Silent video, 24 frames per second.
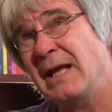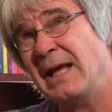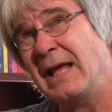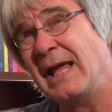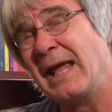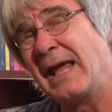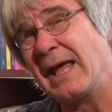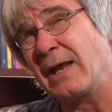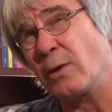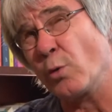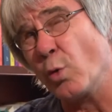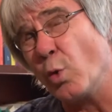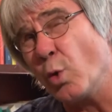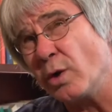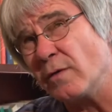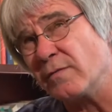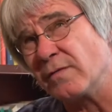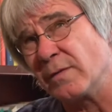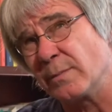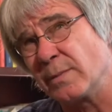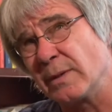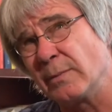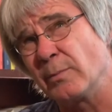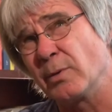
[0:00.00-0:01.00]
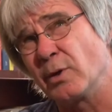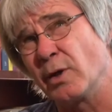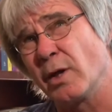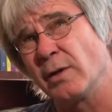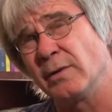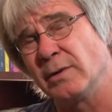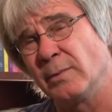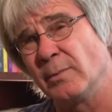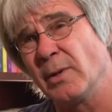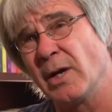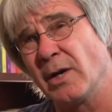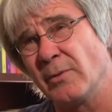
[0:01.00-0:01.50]
and all of the people on
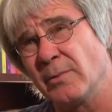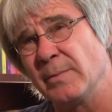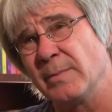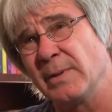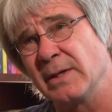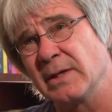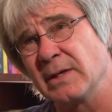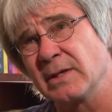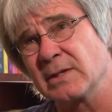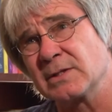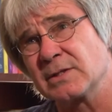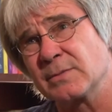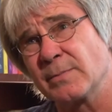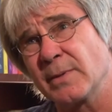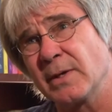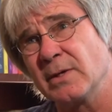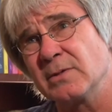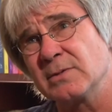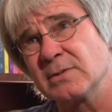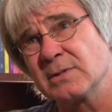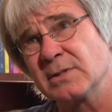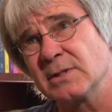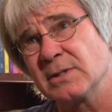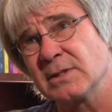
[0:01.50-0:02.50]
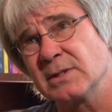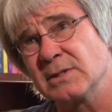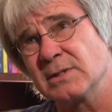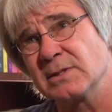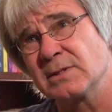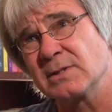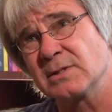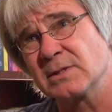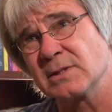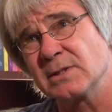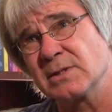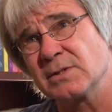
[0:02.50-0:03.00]
them are being exposed to
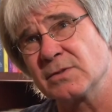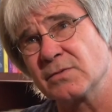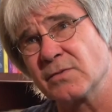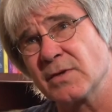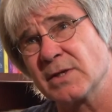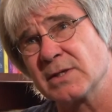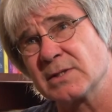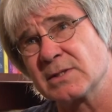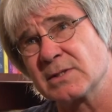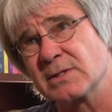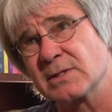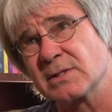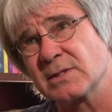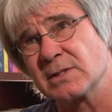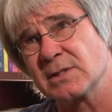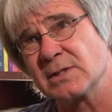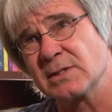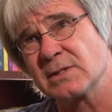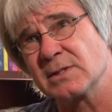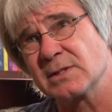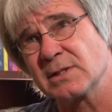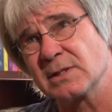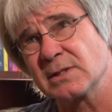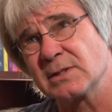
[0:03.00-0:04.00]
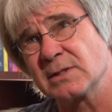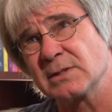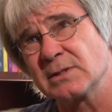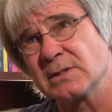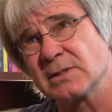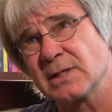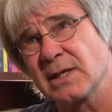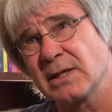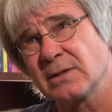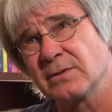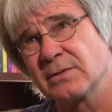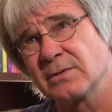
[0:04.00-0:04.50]
these risks, these
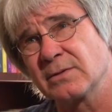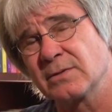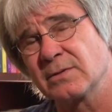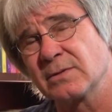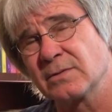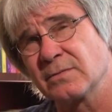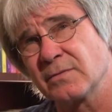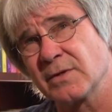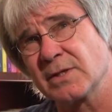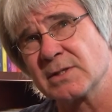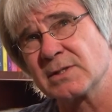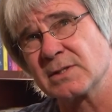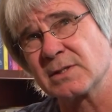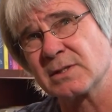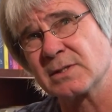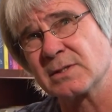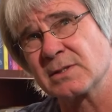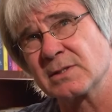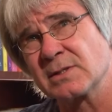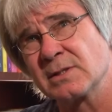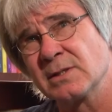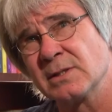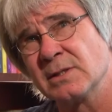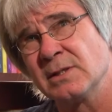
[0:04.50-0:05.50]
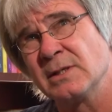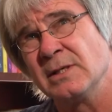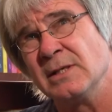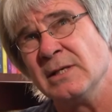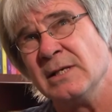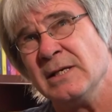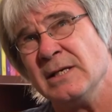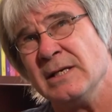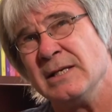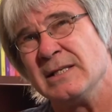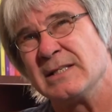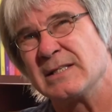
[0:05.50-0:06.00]
health risks.
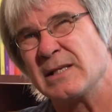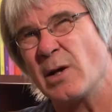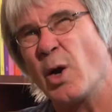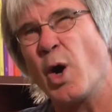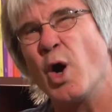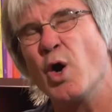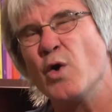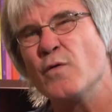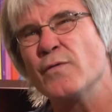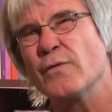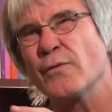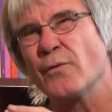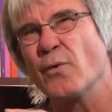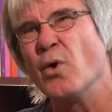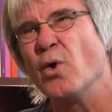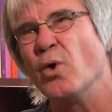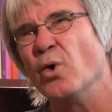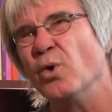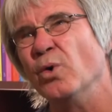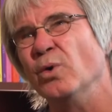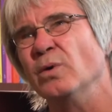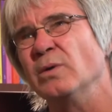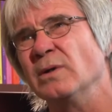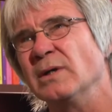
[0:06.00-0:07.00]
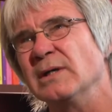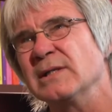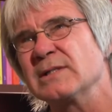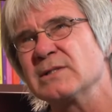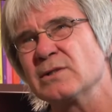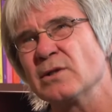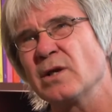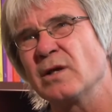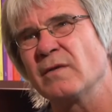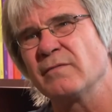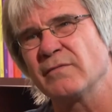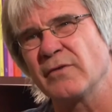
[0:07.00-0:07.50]
So overall, it's
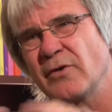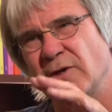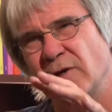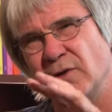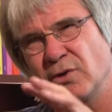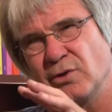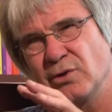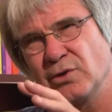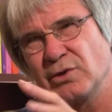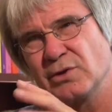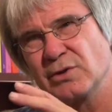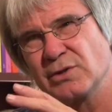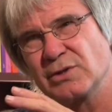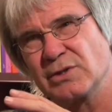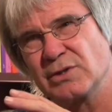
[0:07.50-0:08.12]
not a very good